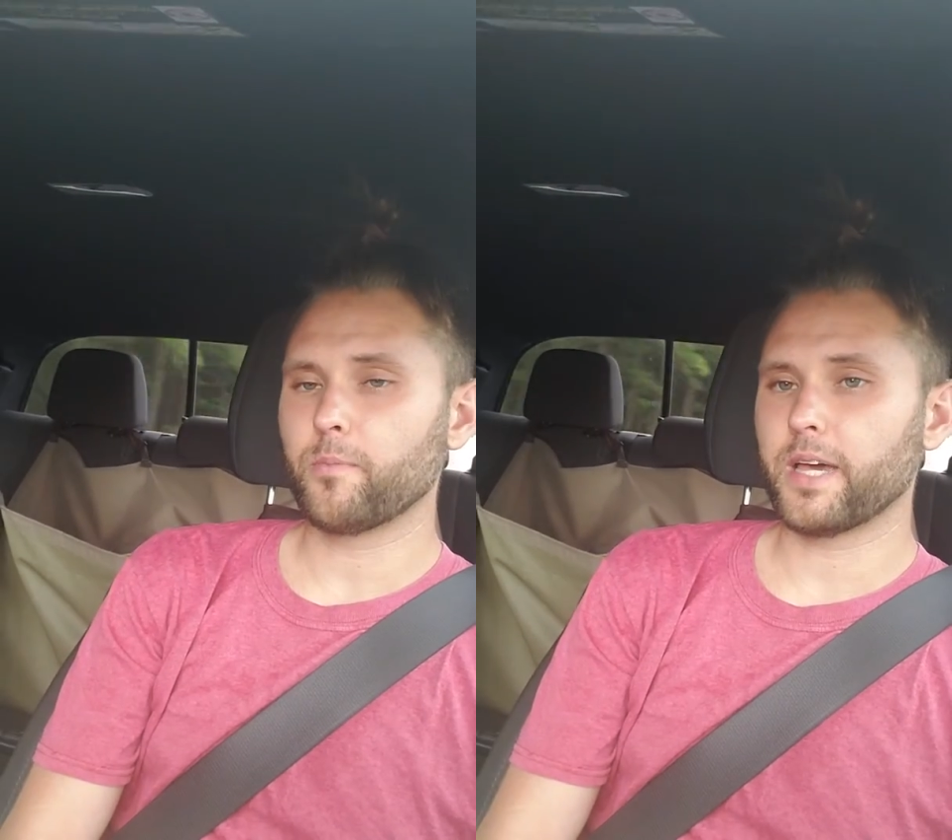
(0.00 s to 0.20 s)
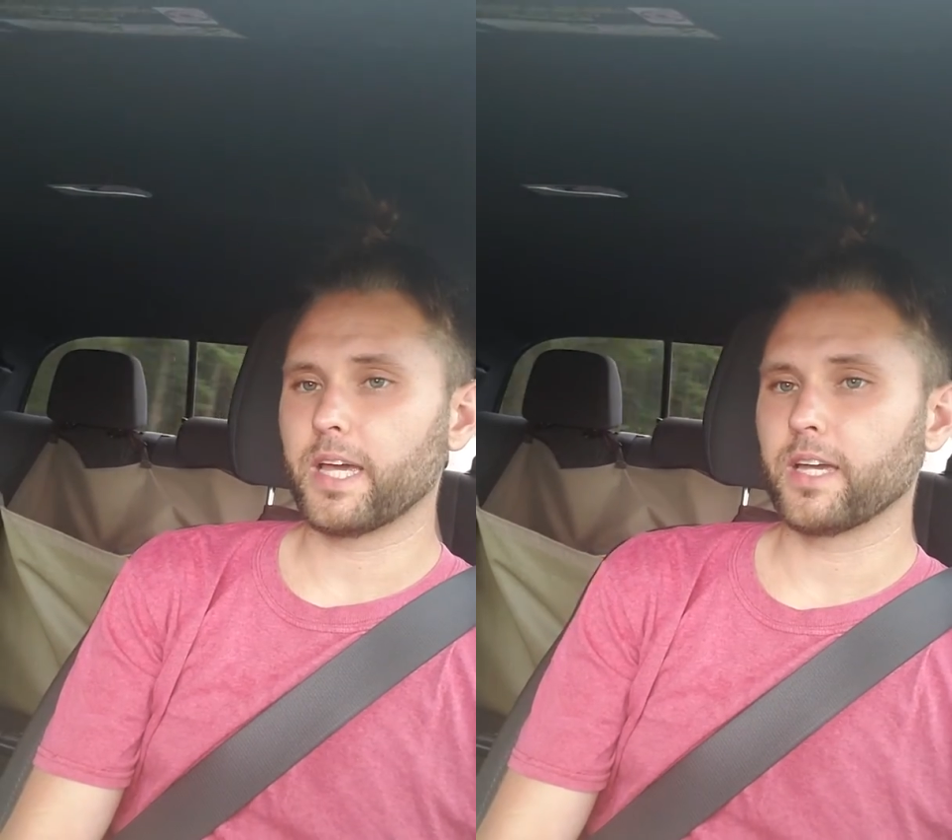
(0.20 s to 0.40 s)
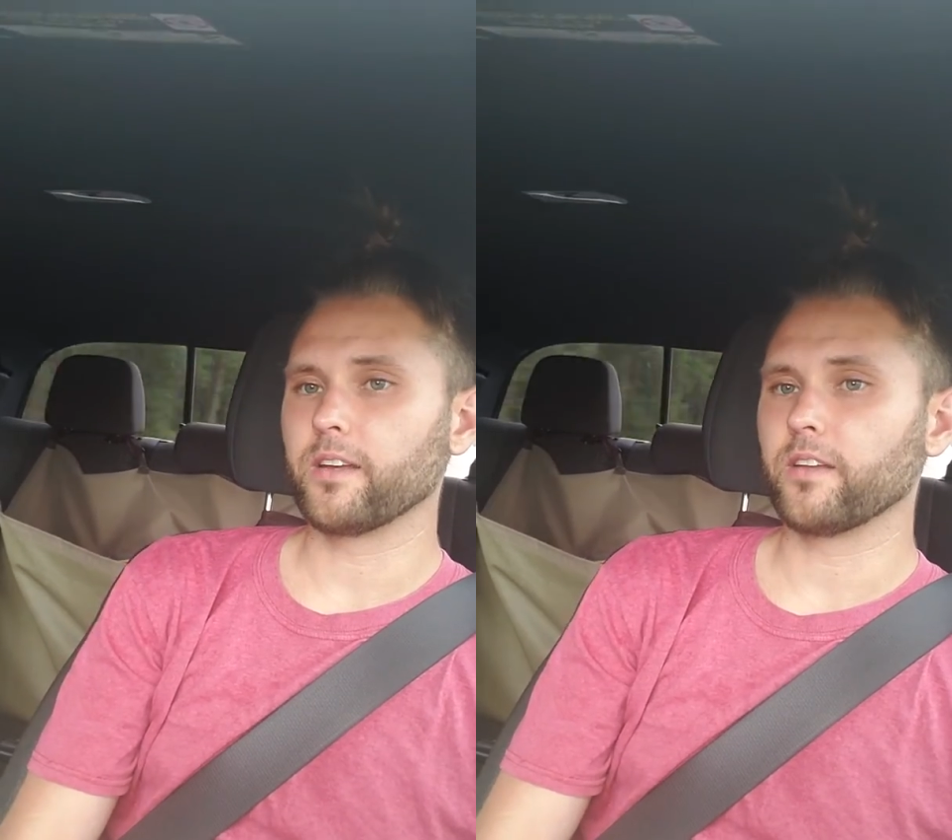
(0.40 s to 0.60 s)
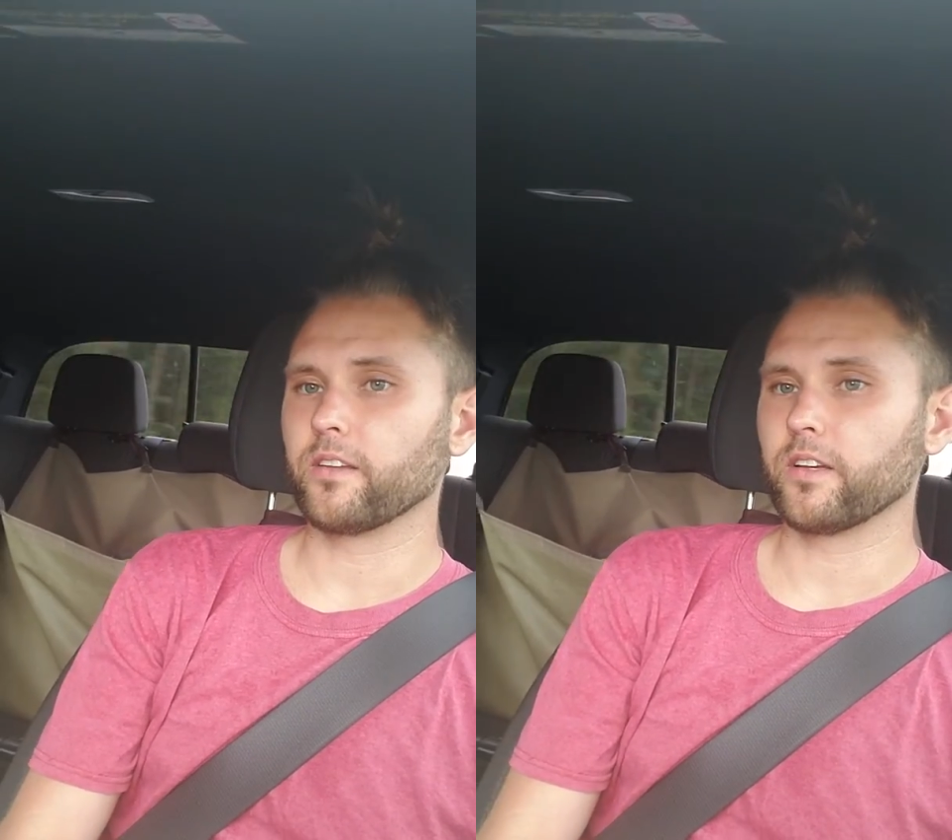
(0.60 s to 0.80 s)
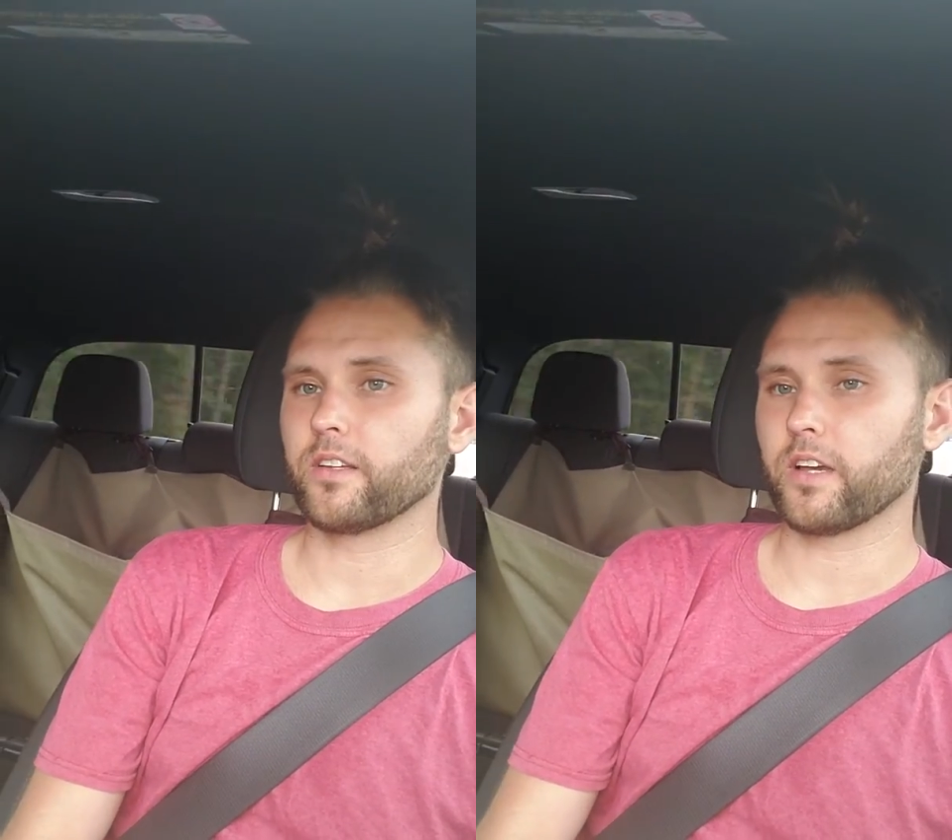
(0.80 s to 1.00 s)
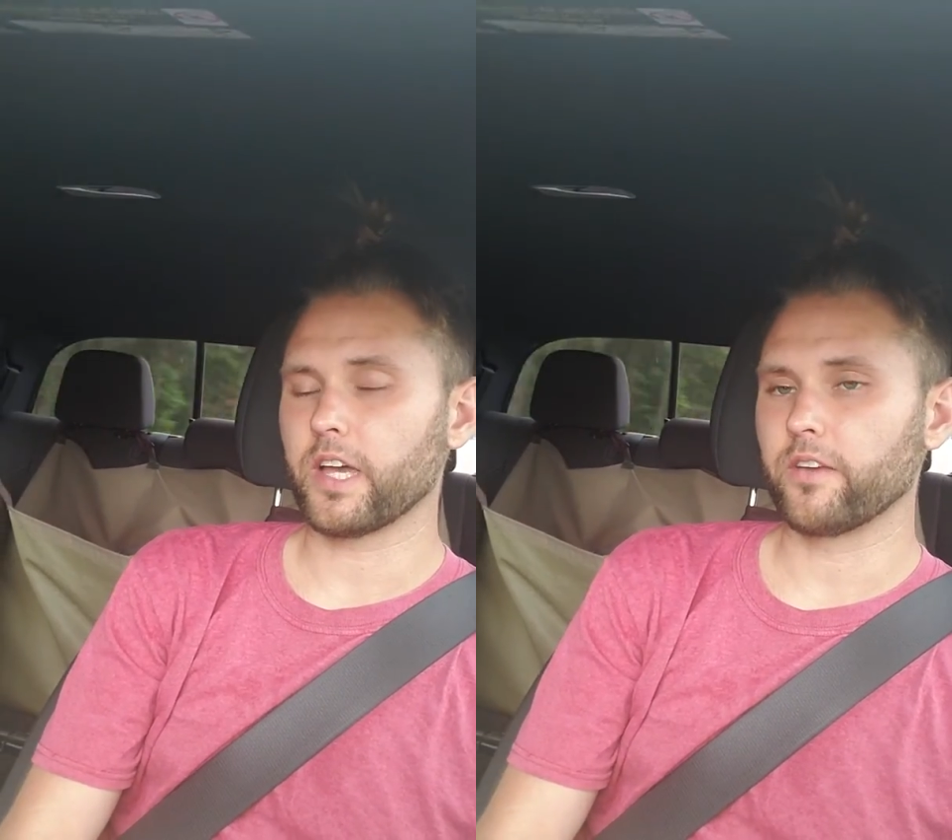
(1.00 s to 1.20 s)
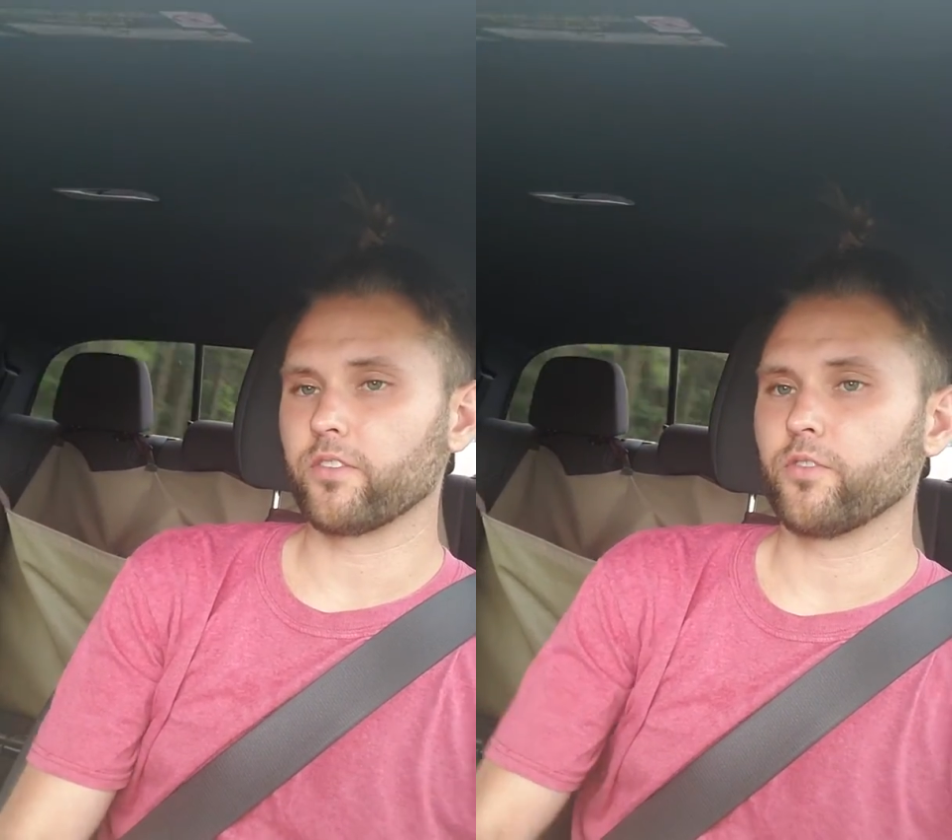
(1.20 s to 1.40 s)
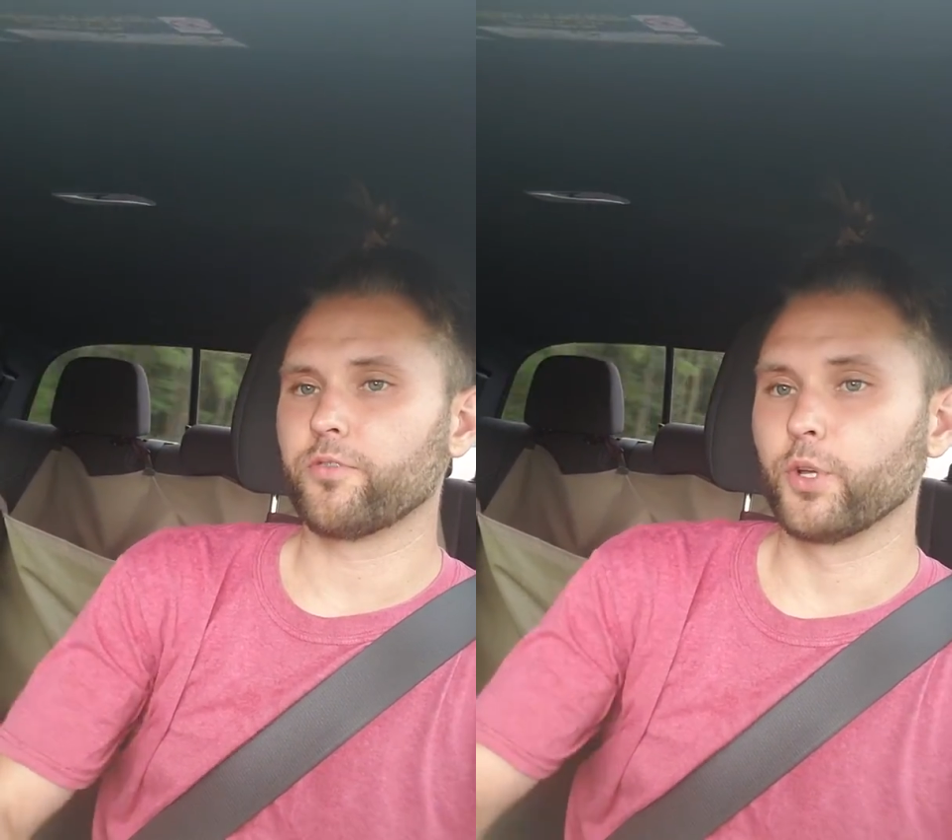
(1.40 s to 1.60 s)
pain and
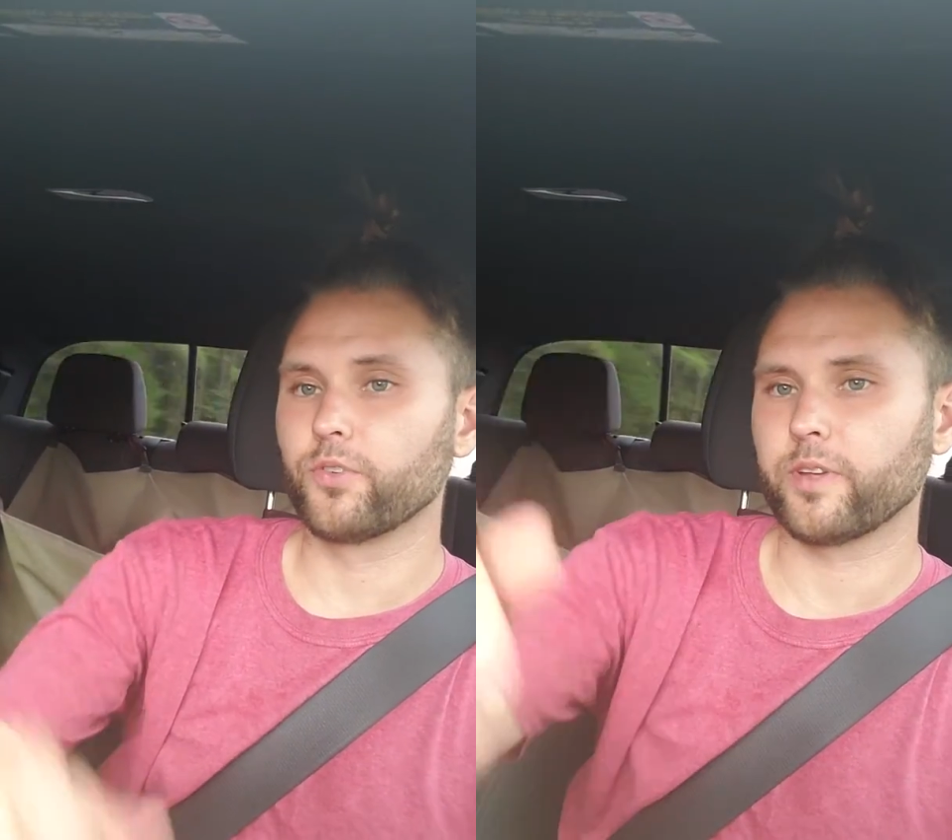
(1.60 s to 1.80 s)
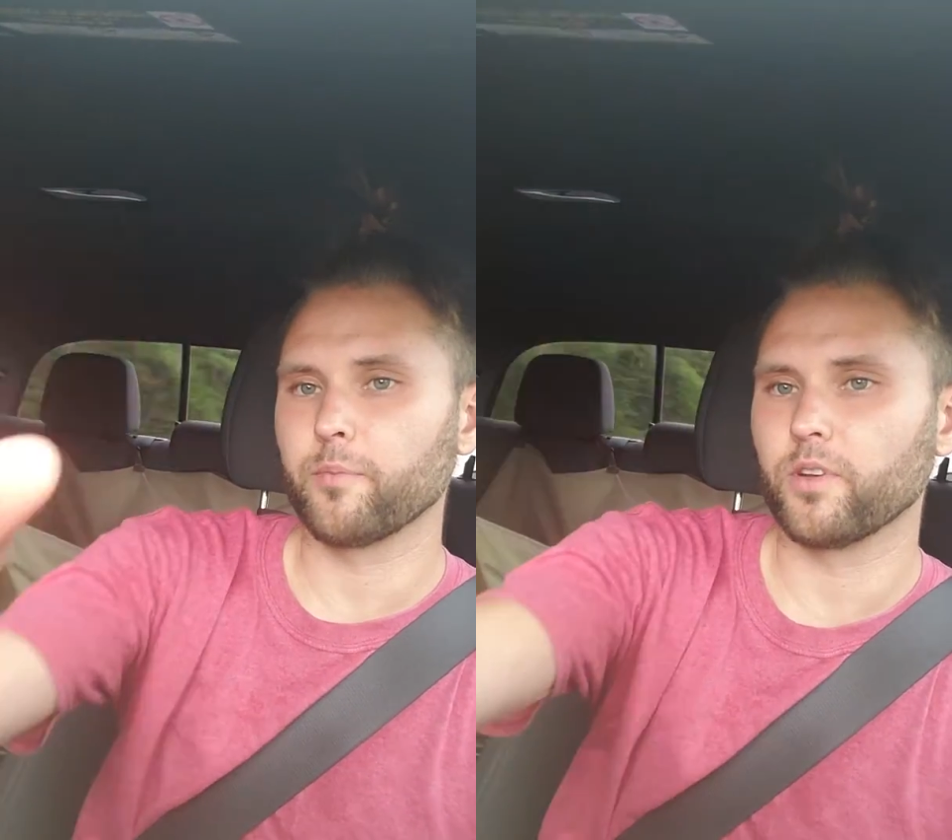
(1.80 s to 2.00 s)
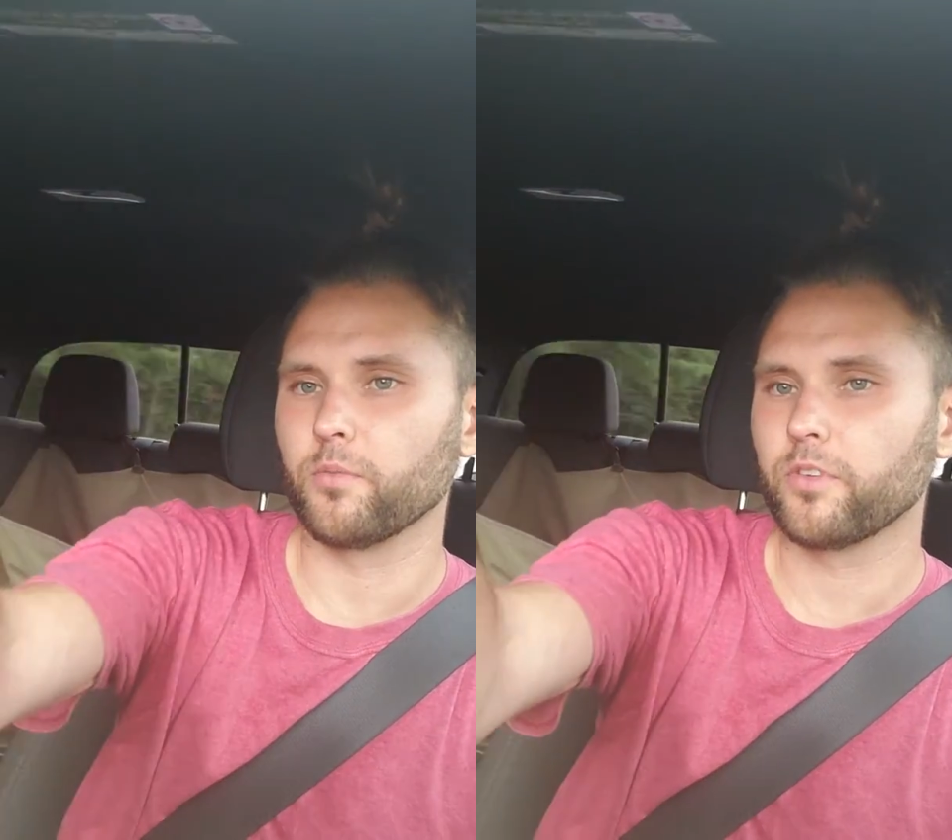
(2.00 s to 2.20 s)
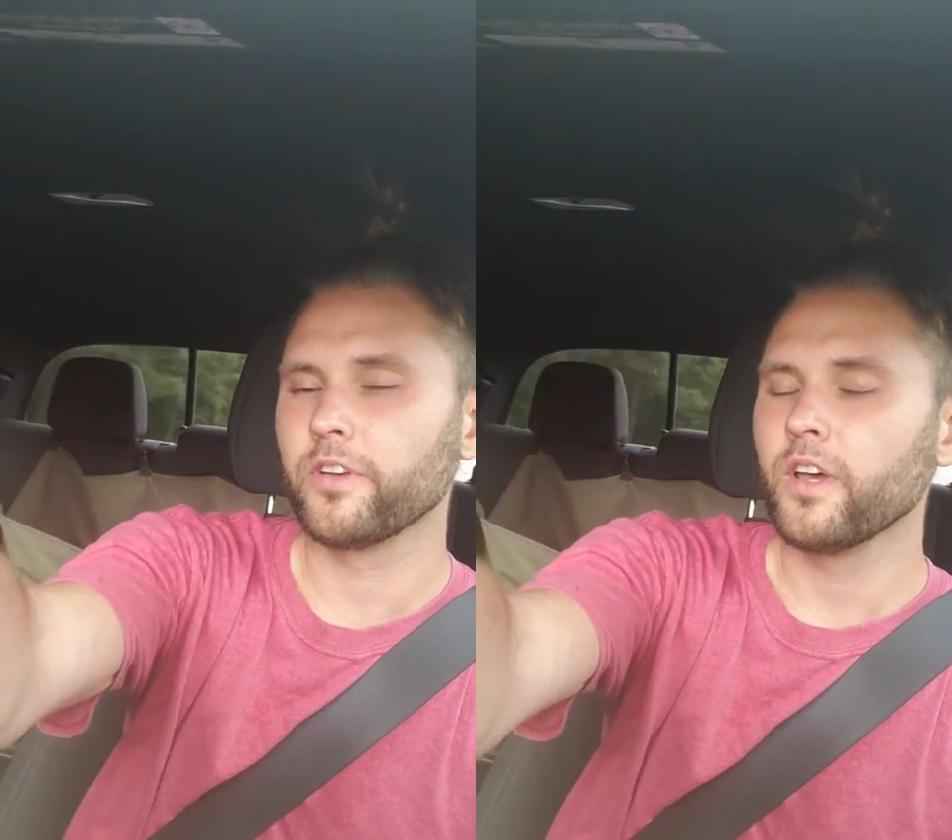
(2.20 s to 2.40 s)
occasional flu symptoms.